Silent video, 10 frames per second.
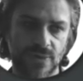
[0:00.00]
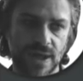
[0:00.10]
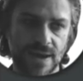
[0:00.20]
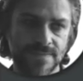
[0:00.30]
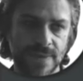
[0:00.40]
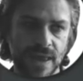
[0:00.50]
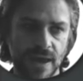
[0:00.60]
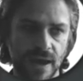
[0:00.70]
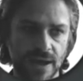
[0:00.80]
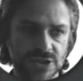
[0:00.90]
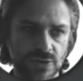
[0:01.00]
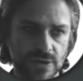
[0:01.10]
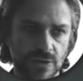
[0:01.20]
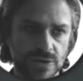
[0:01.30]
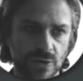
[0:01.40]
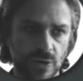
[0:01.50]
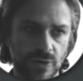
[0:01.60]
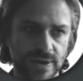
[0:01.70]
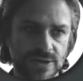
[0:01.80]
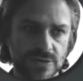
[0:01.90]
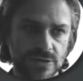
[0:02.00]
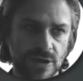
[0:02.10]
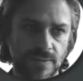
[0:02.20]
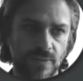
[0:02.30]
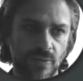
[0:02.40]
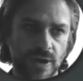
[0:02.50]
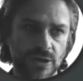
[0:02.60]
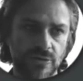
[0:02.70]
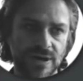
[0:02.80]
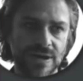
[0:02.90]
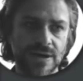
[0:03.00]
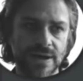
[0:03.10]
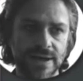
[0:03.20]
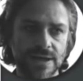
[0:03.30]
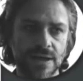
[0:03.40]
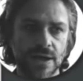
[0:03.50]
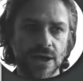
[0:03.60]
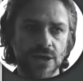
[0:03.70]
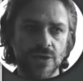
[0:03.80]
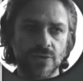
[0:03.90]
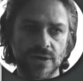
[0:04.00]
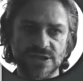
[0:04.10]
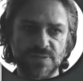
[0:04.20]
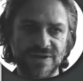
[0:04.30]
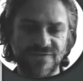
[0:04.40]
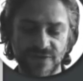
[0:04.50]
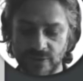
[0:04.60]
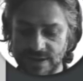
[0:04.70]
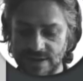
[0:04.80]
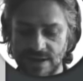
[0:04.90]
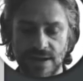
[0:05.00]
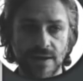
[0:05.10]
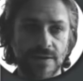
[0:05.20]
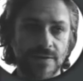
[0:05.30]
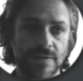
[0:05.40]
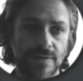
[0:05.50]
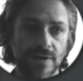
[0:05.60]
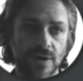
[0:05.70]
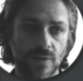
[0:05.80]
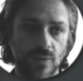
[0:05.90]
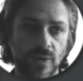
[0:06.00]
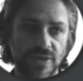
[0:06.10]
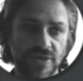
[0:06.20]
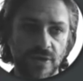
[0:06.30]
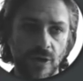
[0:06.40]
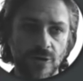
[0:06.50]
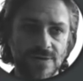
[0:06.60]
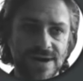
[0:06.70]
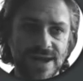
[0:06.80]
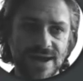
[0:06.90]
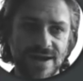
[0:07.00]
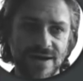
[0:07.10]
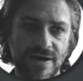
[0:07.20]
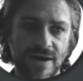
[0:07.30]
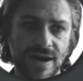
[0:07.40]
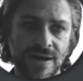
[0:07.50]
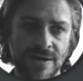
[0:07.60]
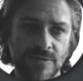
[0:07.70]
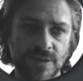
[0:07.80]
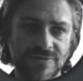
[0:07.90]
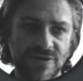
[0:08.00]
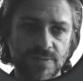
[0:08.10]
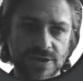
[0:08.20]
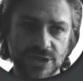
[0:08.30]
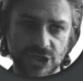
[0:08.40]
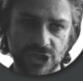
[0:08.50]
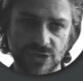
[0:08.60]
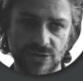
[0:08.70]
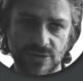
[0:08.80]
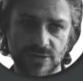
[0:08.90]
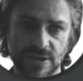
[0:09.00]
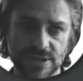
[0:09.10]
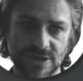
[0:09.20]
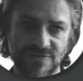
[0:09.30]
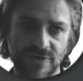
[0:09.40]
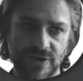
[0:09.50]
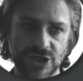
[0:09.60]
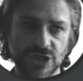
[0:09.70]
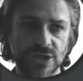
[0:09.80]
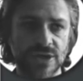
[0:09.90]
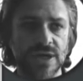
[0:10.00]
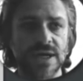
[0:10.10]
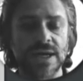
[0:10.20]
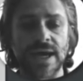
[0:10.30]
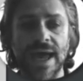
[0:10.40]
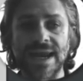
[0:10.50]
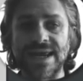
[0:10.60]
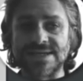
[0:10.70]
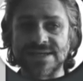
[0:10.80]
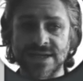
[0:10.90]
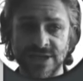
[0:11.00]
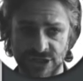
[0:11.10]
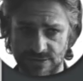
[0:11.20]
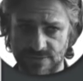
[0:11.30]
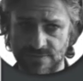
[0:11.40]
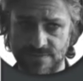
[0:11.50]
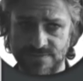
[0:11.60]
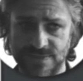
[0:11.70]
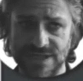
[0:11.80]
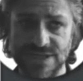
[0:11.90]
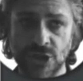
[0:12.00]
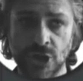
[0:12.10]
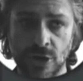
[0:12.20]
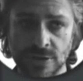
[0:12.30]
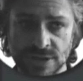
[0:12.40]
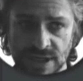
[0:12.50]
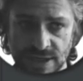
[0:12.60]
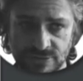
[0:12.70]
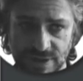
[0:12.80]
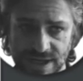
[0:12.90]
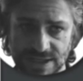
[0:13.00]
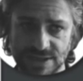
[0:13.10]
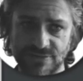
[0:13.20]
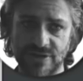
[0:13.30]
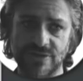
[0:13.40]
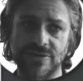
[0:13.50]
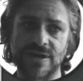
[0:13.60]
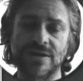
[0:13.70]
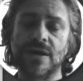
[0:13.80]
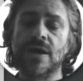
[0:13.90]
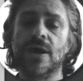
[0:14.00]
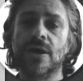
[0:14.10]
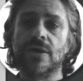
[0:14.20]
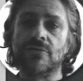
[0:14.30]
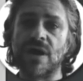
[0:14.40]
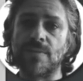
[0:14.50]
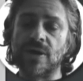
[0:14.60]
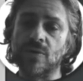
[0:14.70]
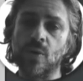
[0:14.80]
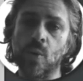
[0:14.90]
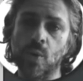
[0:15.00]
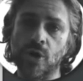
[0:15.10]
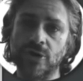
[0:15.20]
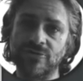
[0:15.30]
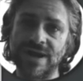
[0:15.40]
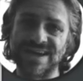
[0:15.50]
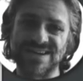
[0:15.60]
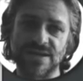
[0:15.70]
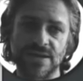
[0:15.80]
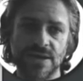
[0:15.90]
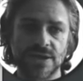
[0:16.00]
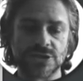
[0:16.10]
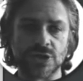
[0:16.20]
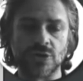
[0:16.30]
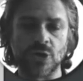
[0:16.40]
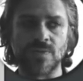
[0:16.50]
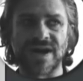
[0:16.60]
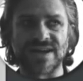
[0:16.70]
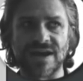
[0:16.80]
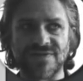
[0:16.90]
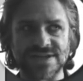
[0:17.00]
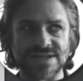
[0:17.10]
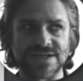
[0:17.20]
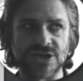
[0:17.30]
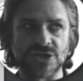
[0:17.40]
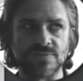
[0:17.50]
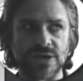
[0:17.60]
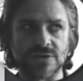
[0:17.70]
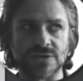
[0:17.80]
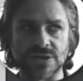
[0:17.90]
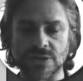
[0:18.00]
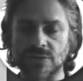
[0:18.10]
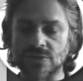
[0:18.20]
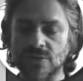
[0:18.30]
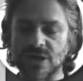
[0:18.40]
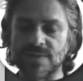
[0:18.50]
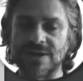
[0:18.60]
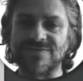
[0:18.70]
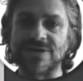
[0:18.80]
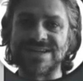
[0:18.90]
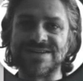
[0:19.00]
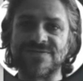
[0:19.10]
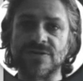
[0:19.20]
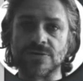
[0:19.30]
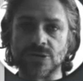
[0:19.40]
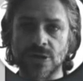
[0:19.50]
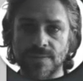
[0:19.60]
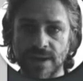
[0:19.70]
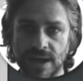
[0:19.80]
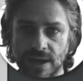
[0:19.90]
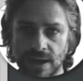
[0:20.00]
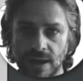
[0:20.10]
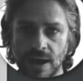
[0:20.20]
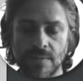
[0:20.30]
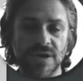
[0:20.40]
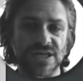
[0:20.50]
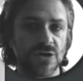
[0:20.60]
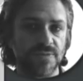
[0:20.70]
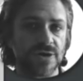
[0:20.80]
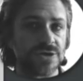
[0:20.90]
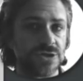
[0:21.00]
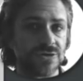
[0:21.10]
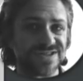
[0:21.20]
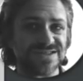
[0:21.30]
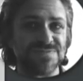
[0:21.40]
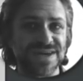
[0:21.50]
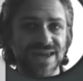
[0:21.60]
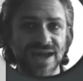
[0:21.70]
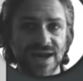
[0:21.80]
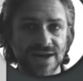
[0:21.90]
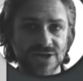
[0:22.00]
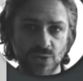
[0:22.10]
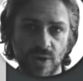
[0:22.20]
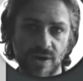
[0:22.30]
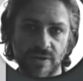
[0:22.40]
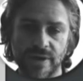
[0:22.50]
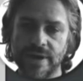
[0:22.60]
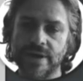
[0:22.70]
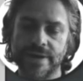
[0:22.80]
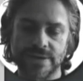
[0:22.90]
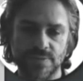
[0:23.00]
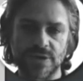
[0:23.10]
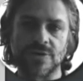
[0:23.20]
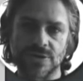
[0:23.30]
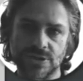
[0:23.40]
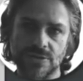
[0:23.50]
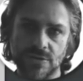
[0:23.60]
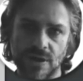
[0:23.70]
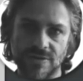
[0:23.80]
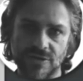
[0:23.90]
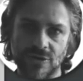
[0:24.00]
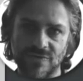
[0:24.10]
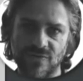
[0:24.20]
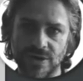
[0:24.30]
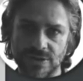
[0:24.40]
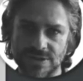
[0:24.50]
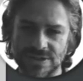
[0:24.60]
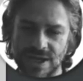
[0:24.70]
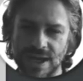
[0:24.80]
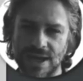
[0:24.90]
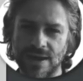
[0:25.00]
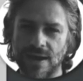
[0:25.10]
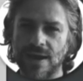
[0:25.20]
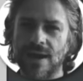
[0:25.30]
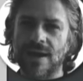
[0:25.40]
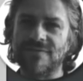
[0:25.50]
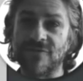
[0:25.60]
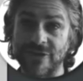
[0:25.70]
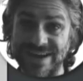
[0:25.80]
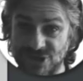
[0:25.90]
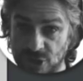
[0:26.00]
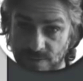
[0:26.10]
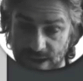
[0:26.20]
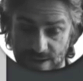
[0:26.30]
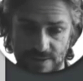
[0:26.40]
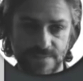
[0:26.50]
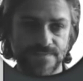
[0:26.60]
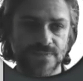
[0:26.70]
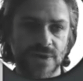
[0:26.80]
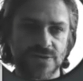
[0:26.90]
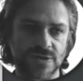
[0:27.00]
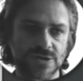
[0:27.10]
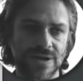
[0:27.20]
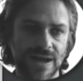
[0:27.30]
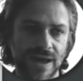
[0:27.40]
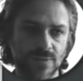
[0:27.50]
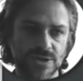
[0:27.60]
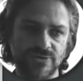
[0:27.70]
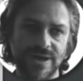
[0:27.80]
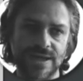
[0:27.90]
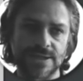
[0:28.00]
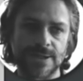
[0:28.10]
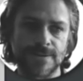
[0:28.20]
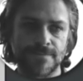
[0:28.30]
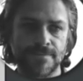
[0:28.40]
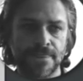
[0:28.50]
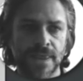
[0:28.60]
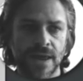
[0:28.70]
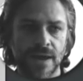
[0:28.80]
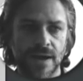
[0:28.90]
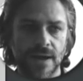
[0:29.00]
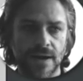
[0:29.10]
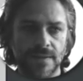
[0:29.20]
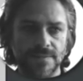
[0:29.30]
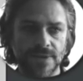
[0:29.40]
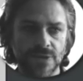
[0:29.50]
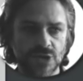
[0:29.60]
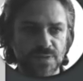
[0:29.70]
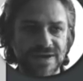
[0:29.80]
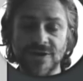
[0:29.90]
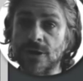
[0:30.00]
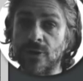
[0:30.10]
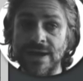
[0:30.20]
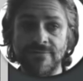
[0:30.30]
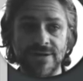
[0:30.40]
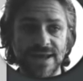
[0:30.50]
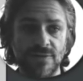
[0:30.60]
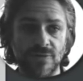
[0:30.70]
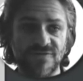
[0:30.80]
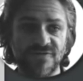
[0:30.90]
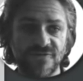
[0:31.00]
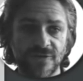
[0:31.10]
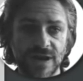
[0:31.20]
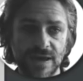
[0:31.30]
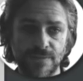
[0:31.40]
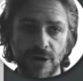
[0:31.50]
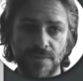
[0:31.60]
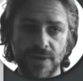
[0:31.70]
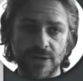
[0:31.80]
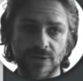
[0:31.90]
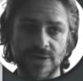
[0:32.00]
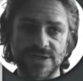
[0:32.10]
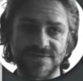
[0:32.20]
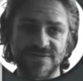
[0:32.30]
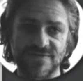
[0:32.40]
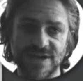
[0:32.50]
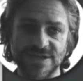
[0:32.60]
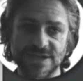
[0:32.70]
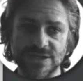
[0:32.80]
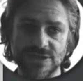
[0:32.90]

Okay, and so it goes all the way to the top. When you're at a 9, you can speak fluently with only a little bit of repetition and self-correction. Any hesitation is content related rather than grammar or word related. So you might have hesitation because you're talking about a very difficult topic, but it's not because you don't speak English well. It's because you can't think of what to say for that topic. So it's not language related. You speak coherently with fully appropriate cohesive devices.